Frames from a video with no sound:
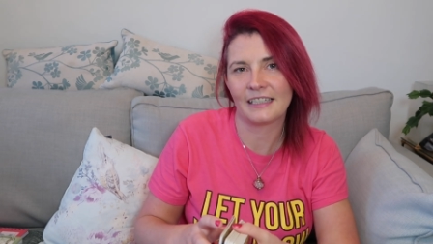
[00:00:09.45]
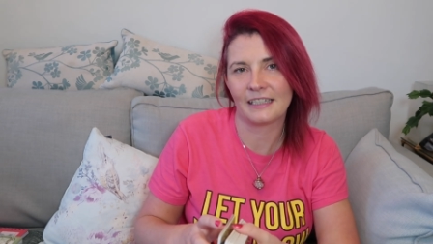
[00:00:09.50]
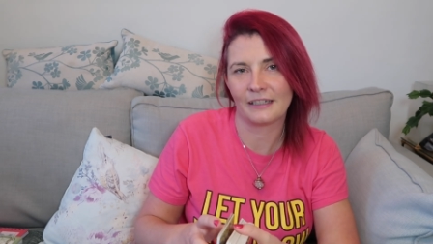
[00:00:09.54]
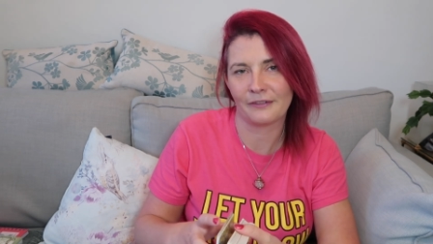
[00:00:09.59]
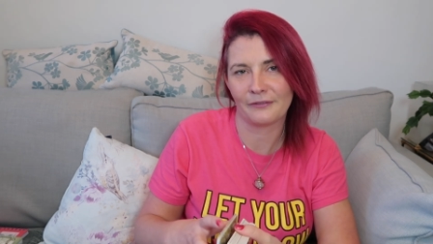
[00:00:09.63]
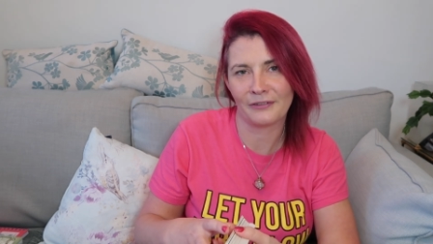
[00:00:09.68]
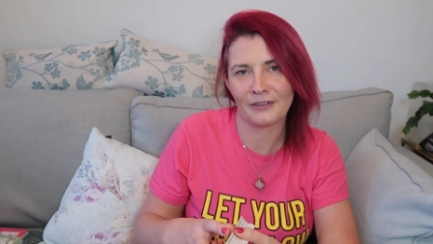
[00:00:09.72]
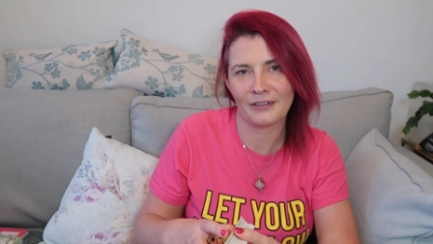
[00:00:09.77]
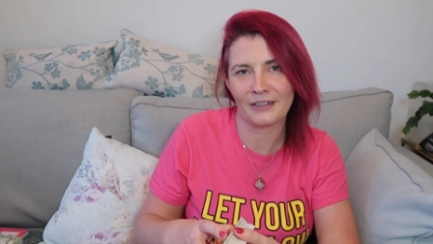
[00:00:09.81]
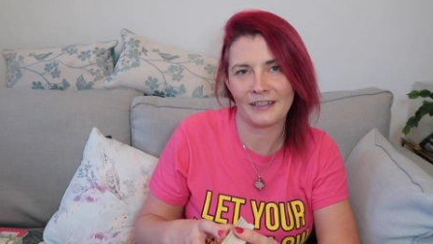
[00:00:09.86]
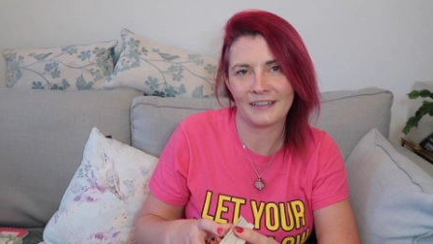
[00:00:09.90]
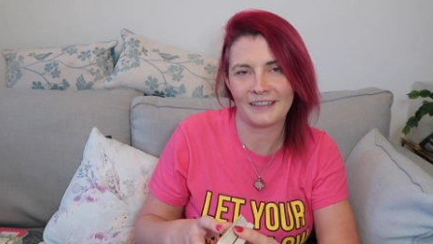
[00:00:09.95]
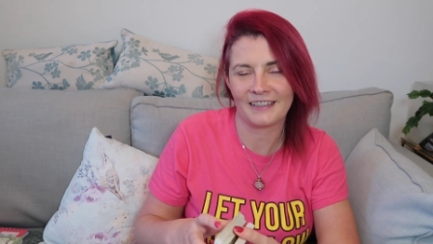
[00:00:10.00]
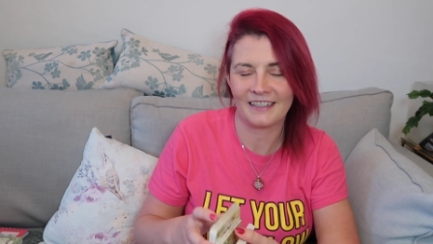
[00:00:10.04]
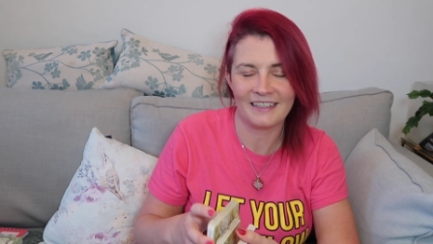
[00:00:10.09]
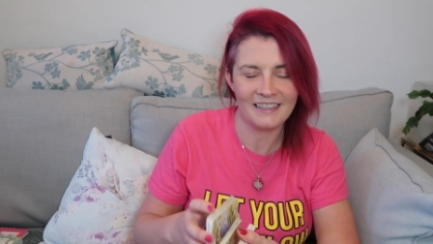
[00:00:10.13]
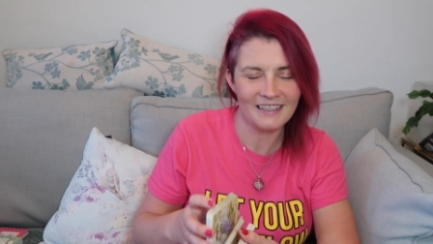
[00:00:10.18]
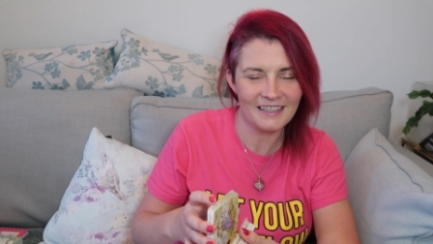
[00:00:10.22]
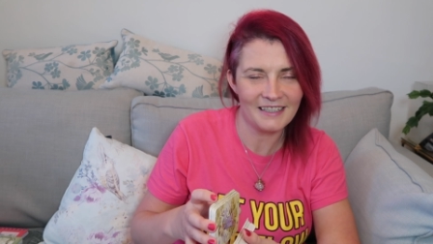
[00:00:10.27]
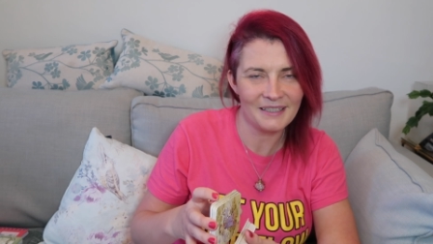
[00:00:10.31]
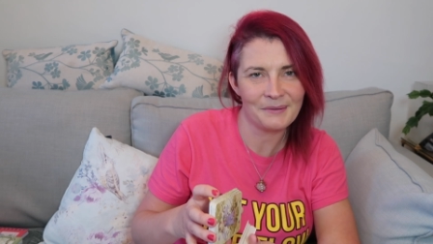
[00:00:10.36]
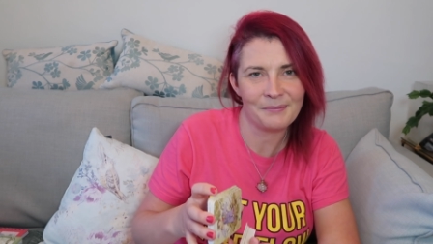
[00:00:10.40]
and advise
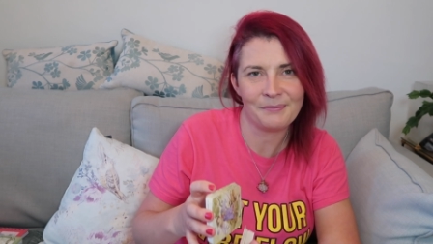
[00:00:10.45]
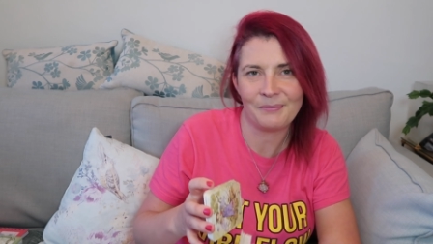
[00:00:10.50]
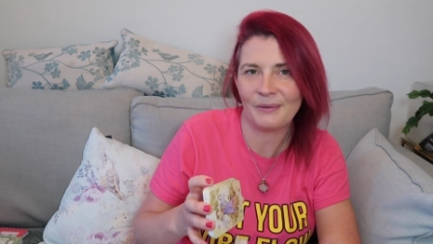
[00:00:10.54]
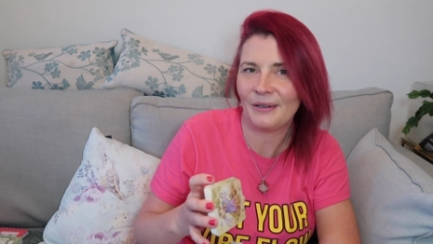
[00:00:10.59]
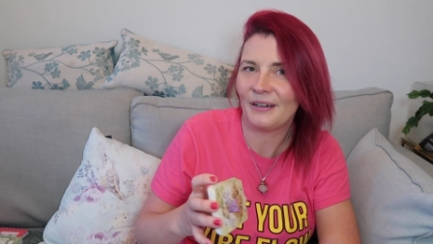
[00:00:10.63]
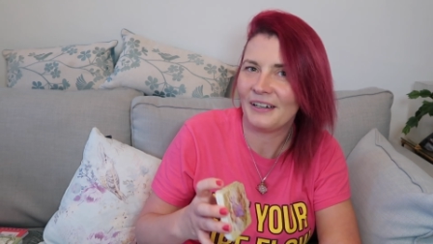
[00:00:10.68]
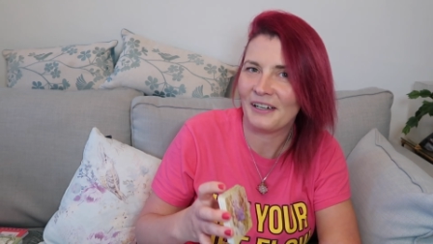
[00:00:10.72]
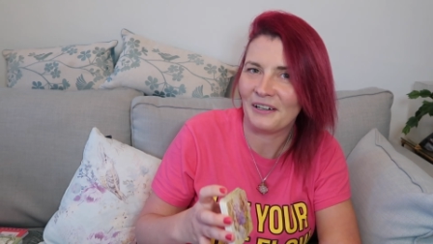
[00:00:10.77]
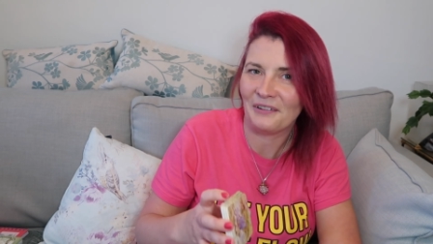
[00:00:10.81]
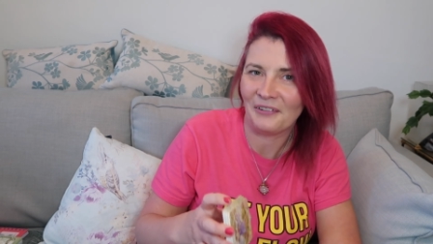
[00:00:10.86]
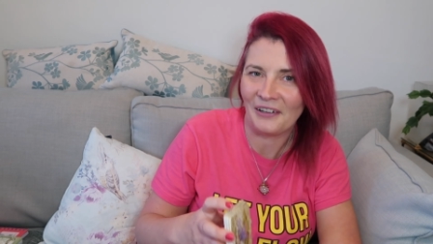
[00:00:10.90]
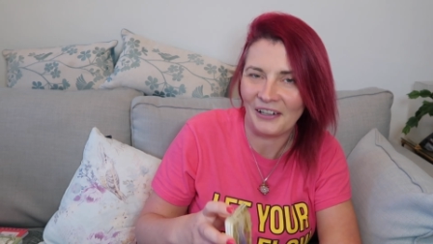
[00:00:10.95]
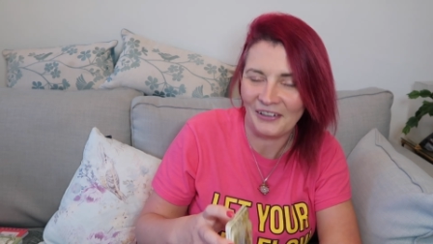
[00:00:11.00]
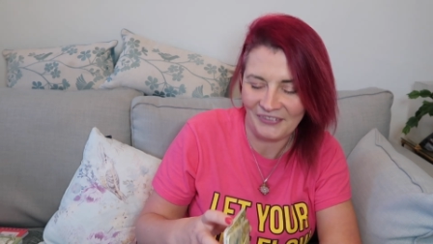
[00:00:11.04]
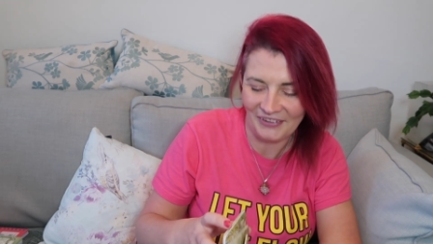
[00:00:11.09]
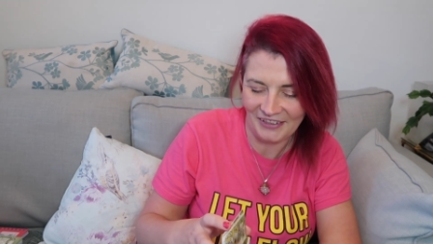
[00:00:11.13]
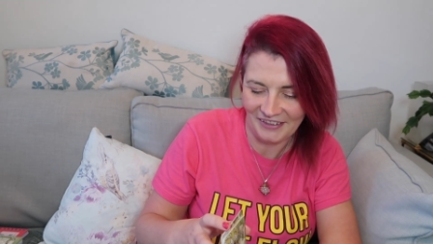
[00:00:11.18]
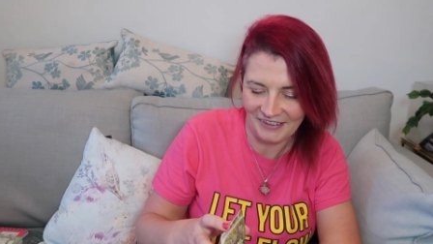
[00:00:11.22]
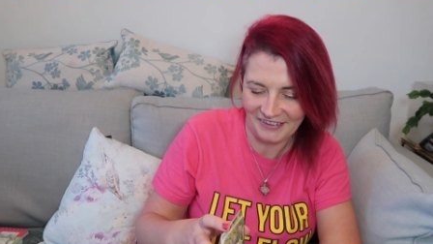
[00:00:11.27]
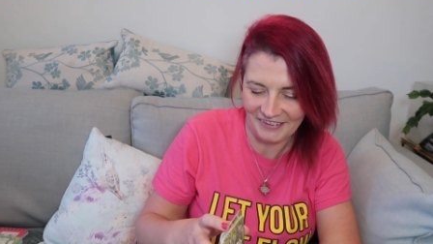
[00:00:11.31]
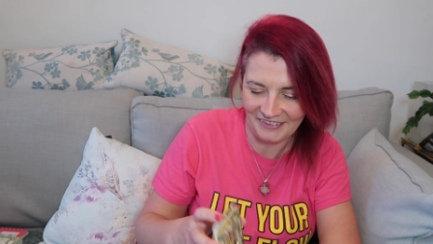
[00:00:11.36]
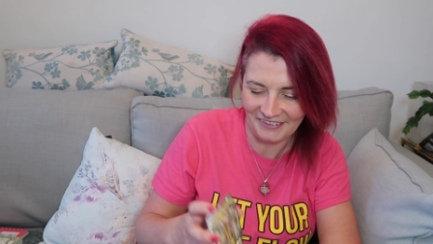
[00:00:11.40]
and inspire
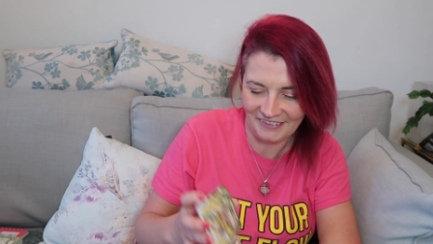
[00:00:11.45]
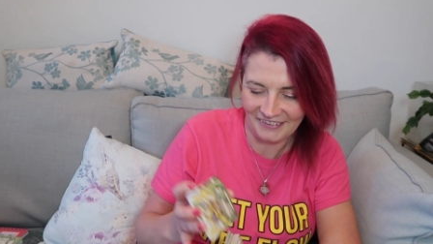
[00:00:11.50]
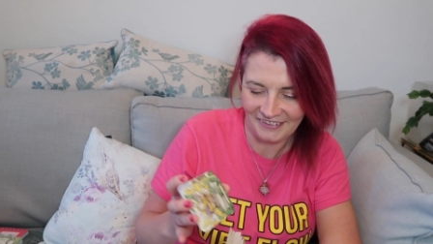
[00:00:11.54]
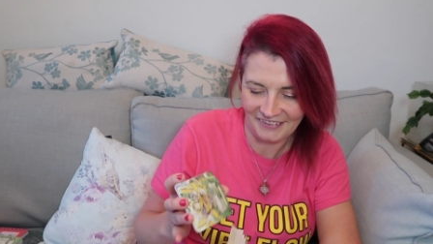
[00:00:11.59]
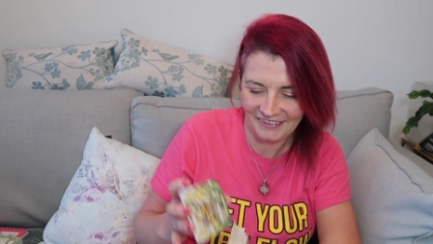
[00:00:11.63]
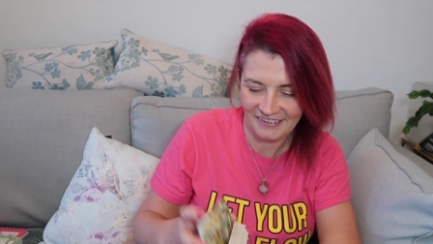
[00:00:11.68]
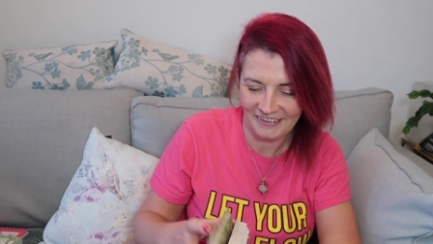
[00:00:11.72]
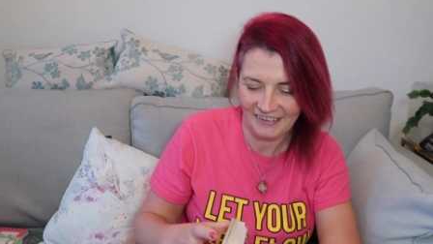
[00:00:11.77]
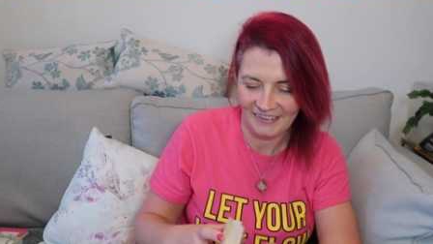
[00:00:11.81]
maybe you.